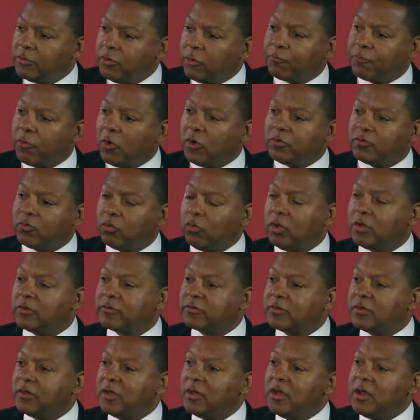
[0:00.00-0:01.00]
The first
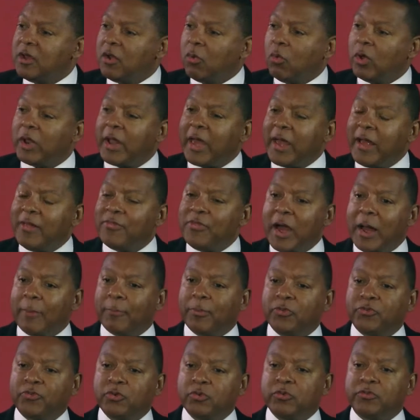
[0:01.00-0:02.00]
was when I had the
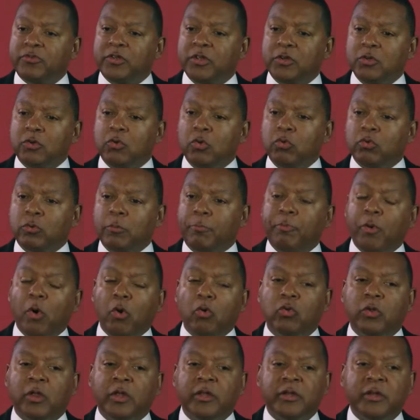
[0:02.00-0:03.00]
opportunity to go to
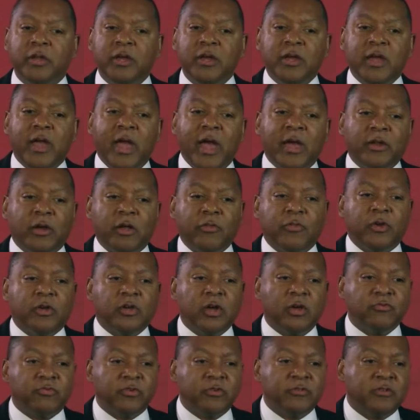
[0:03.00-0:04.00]
Poland and other
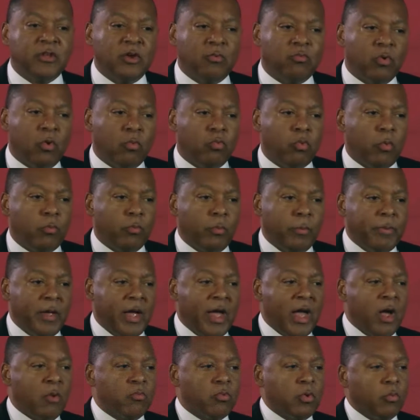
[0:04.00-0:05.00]
countries that were
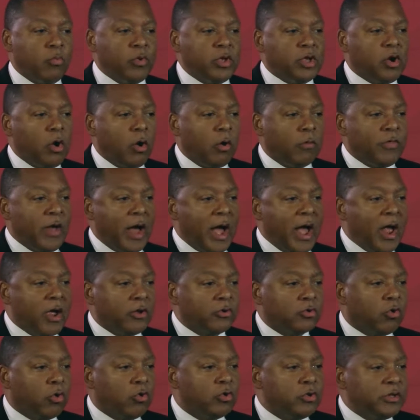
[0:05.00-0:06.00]
behind what we called the
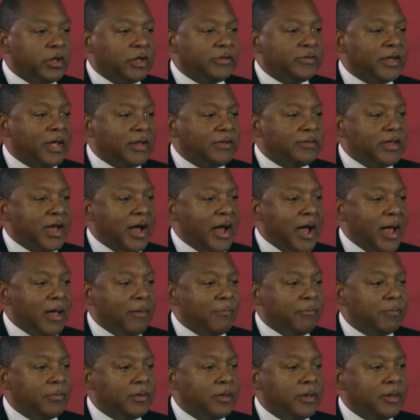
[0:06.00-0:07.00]
Iron Curtain at that
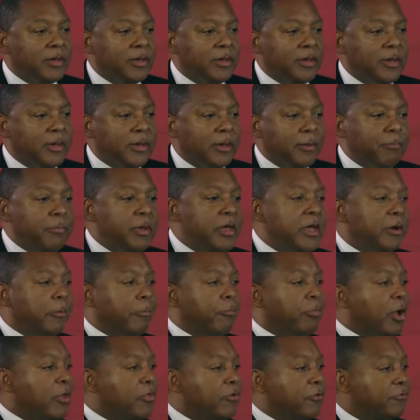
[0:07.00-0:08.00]
time.
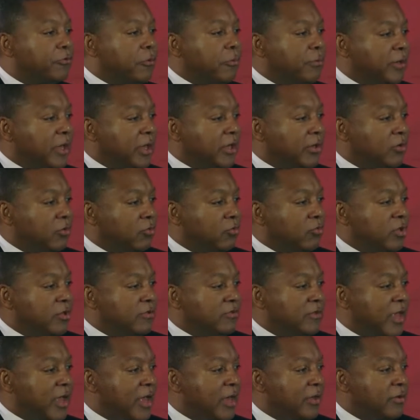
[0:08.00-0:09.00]
Being a brother from Kenner,
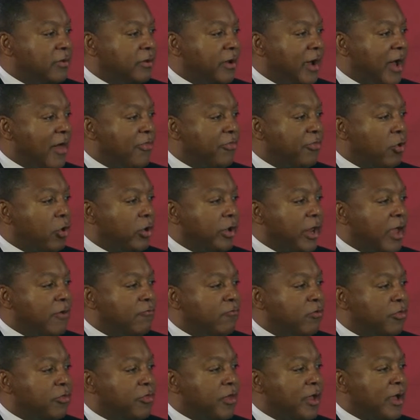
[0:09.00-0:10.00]
Louisiana, I thought
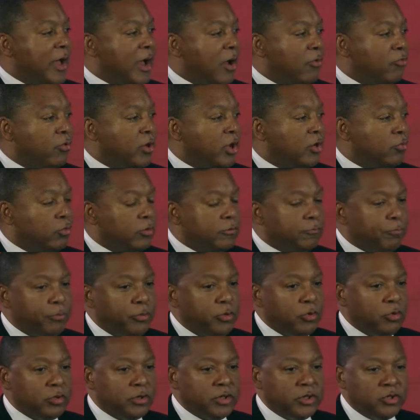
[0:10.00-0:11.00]
everything I read was
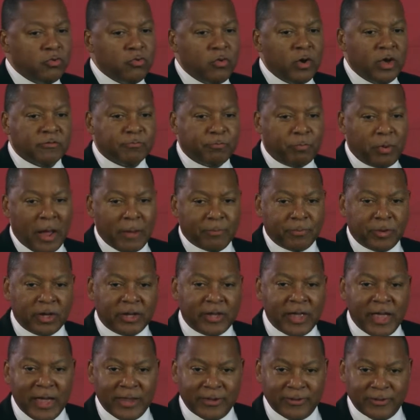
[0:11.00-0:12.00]
purely U.S.
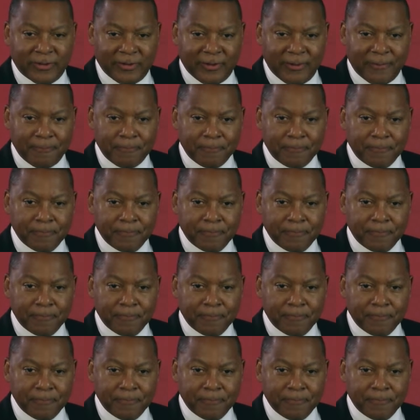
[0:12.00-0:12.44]
propaganda.